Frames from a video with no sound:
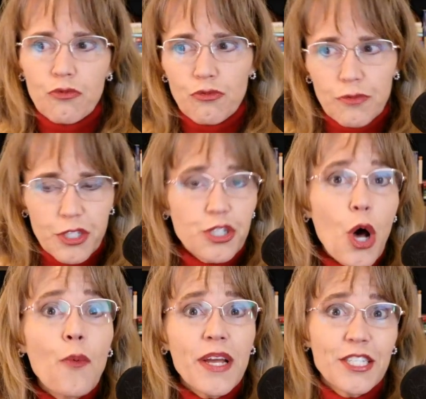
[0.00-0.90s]

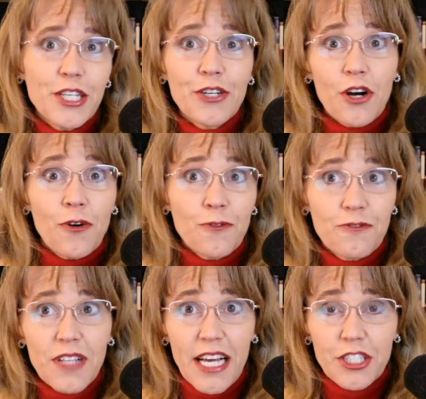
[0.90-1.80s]
sowing to your own
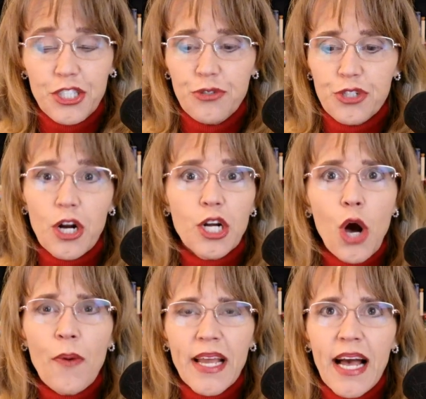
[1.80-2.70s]
flesh, you start
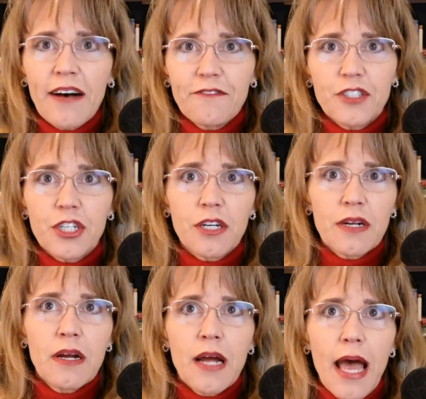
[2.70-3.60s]
going after
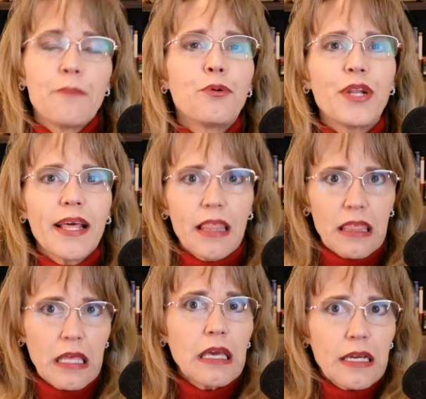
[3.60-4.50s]
and putting
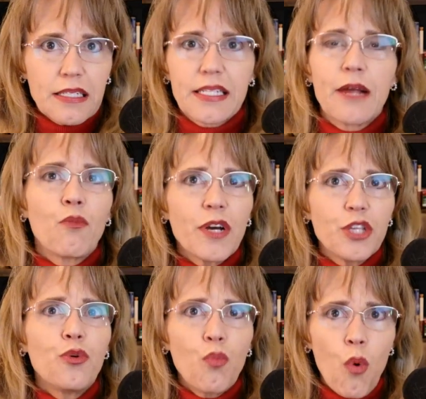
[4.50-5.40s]
things and what you
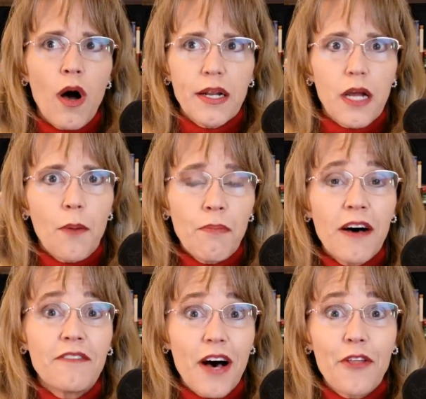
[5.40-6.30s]
want above
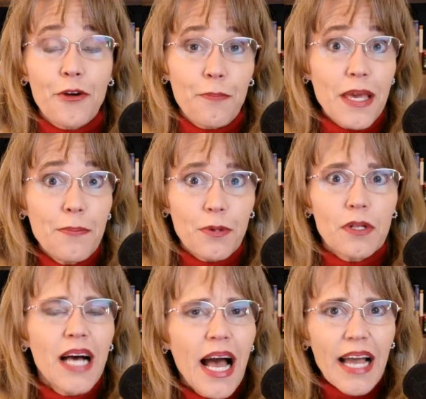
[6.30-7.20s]
other people,
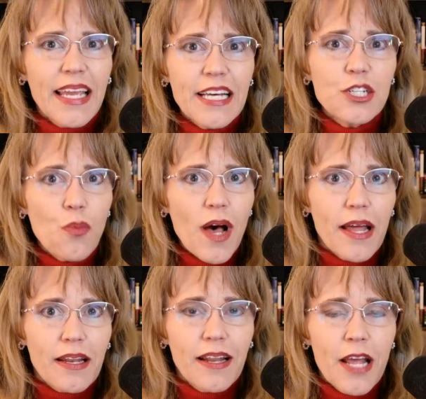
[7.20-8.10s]
guess what?
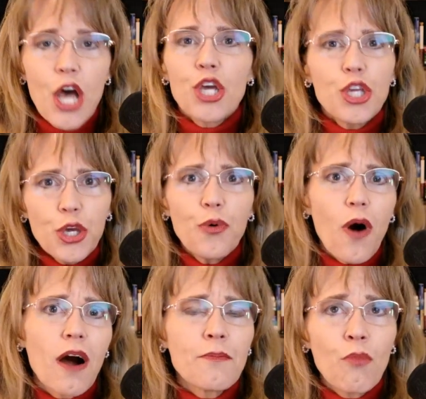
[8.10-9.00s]
You
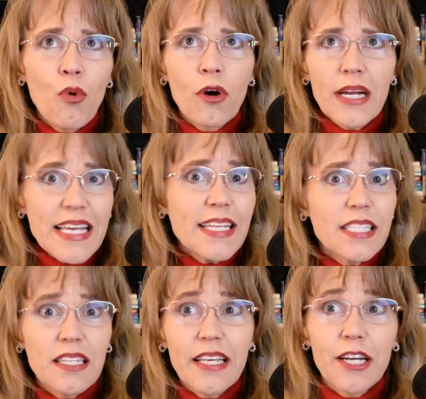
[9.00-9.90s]
are more
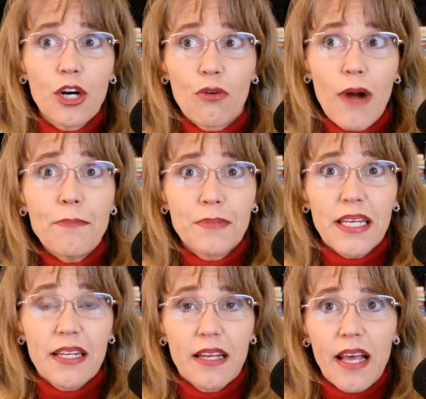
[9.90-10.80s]
easily corrupted.
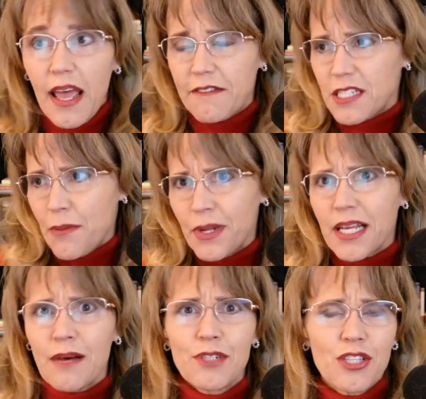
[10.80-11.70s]
If somebody
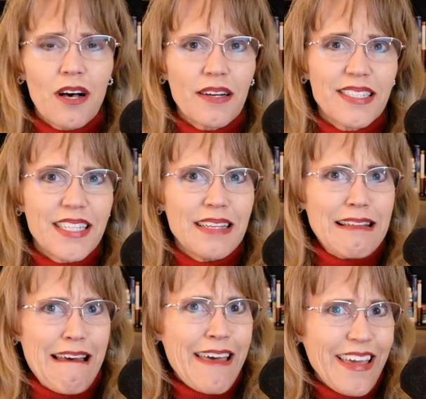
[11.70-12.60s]
comes along and says,
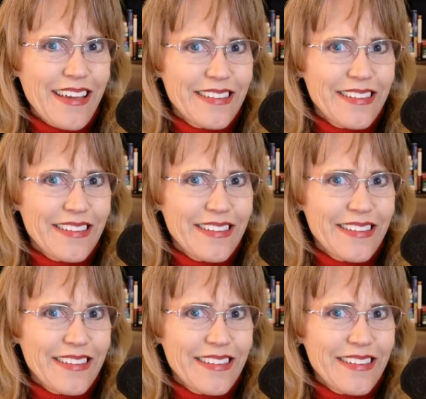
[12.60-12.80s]
hey,